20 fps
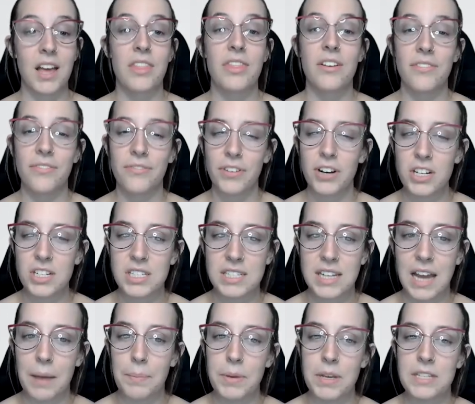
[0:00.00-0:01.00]
The first
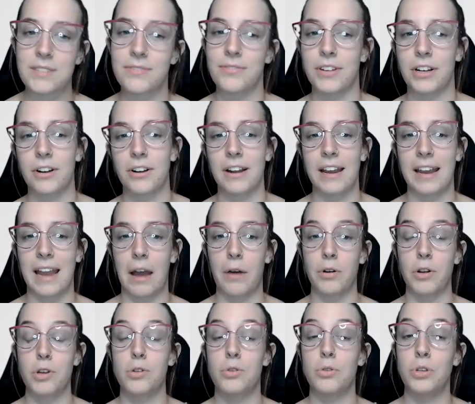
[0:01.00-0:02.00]
step is figuring
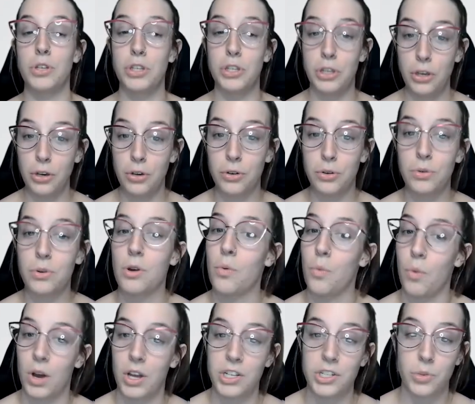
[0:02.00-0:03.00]
out who you
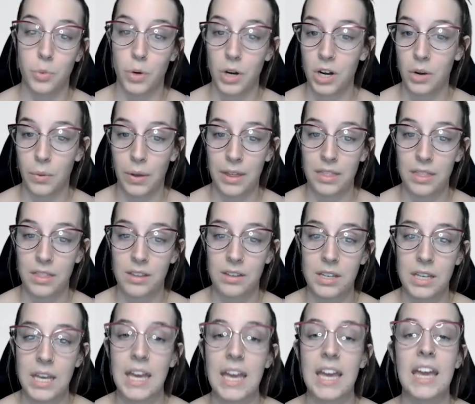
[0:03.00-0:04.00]
want to work with.
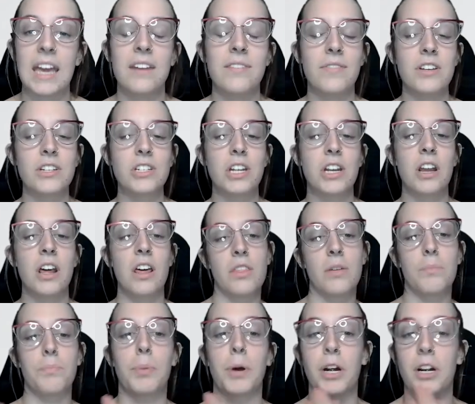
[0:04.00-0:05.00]
Envision
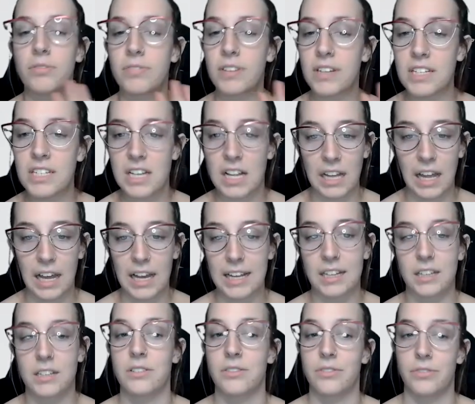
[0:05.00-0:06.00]
the perfect
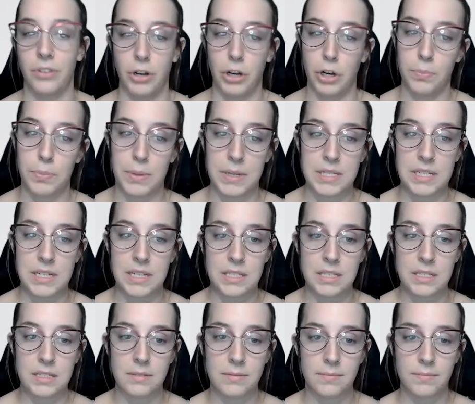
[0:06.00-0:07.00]
client for your
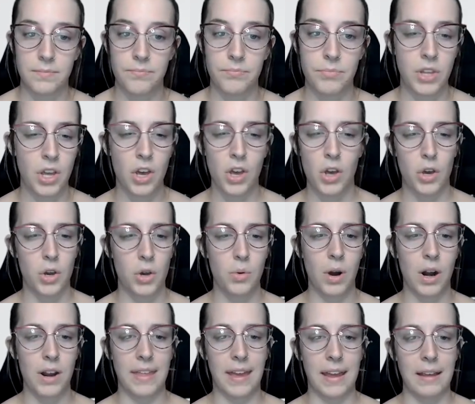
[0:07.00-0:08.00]
business. Who
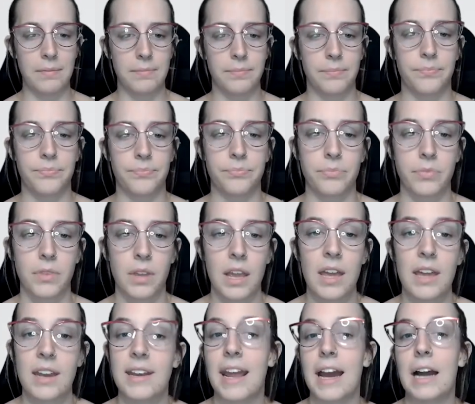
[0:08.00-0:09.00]
are they?
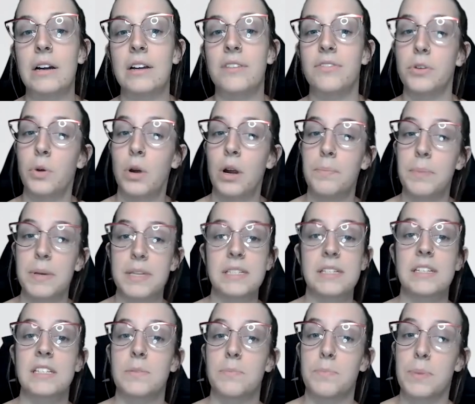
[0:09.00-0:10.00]
Now, if you are a
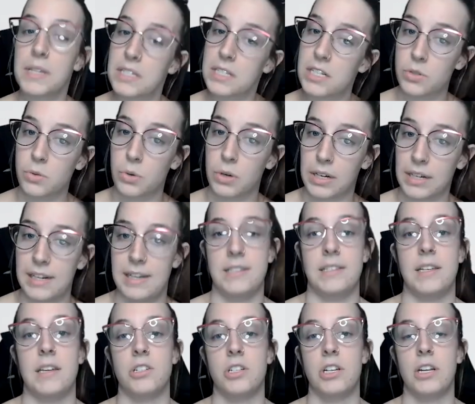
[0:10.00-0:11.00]
business to business
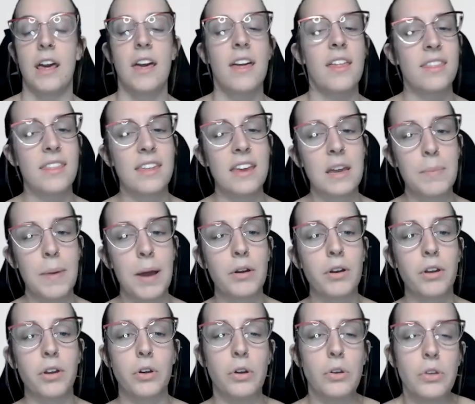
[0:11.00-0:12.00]
organization, think
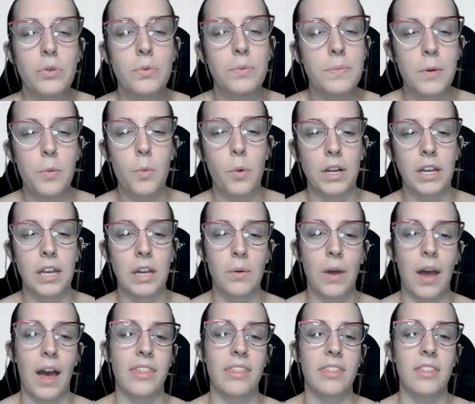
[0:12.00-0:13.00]
about who you'd be working
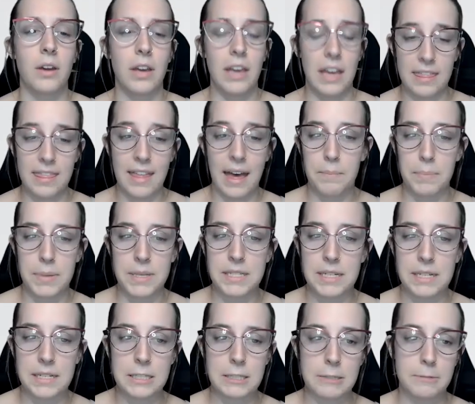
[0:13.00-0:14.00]
with in that
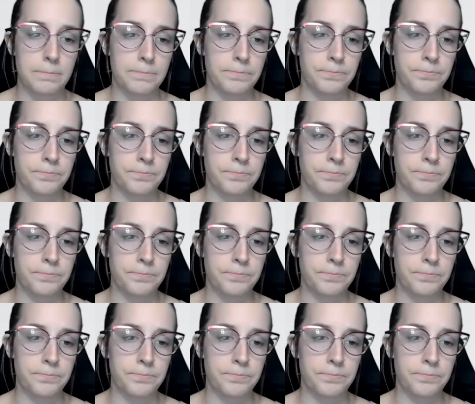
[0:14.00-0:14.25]
business.